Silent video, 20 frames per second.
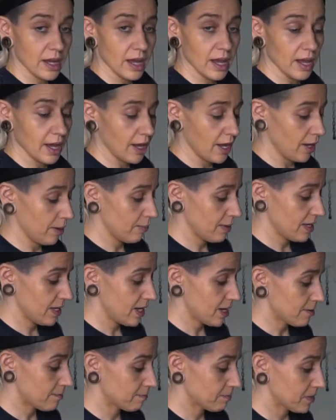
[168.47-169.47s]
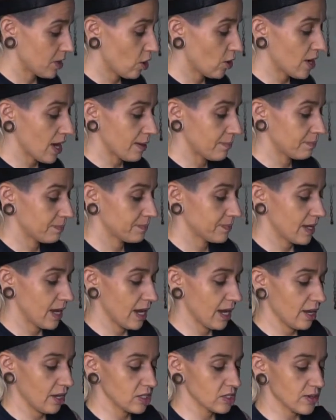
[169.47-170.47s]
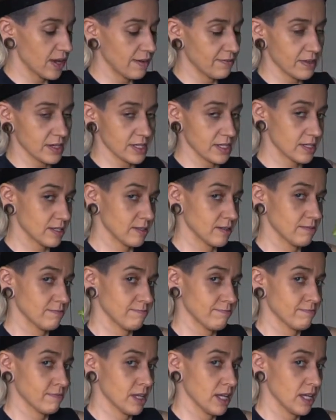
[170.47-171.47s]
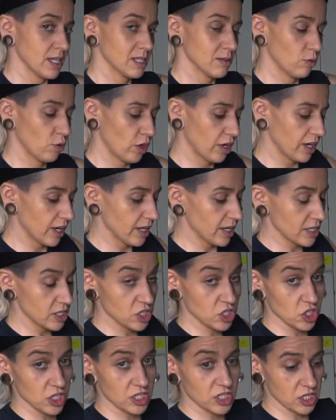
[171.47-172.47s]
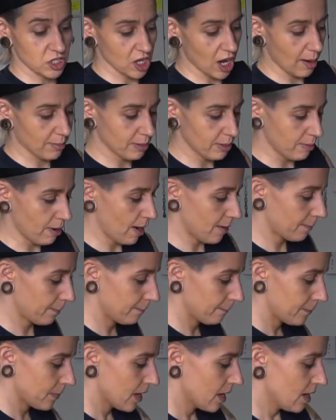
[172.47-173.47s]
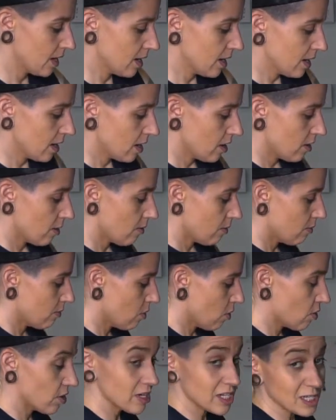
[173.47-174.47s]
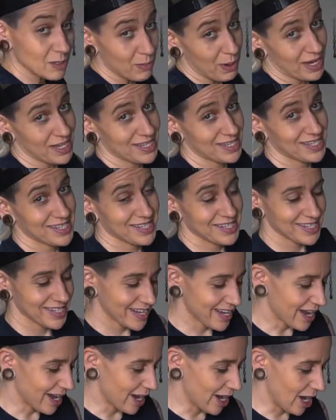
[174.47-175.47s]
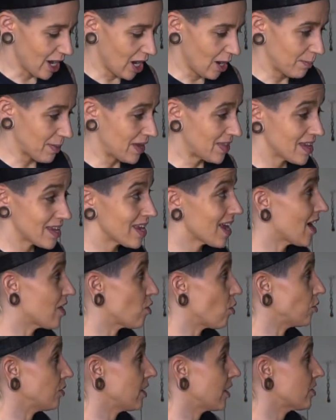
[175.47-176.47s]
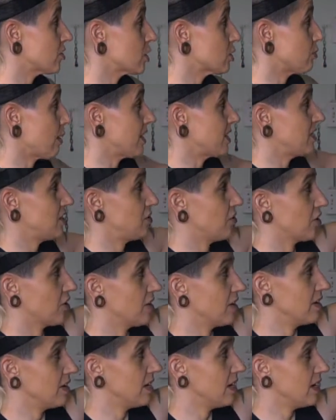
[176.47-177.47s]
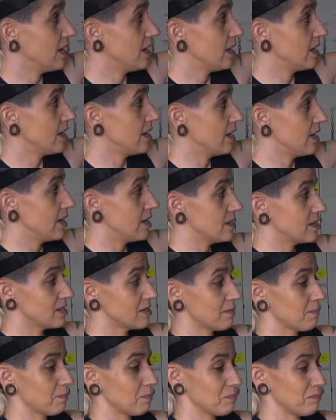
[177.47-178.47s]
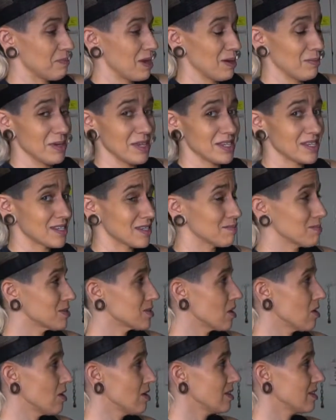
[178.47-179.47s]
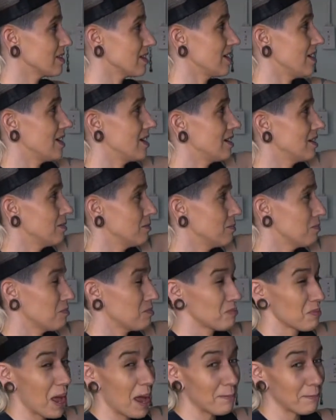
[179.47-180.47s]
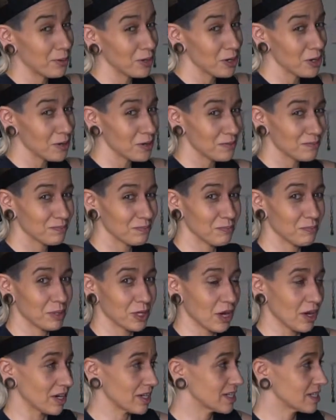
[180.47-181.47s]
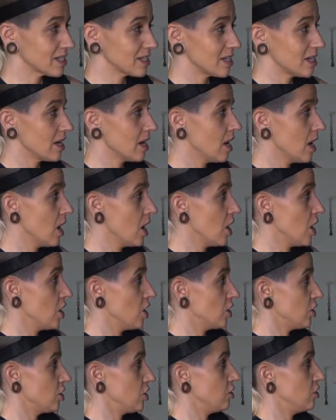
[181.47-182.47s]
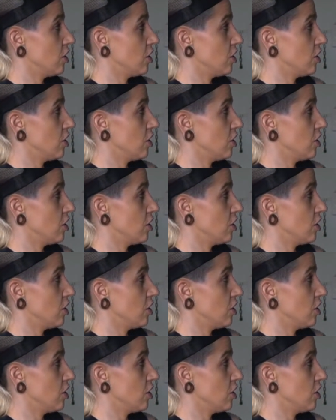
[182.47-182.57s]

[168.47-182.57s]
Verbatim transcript: Um, and yeah, oh yeah, I also have this, some green onions just to top them up more spice. Um, and then yeah, the only other spices you're gonna need is maybe some salt and pepper, but honestly, you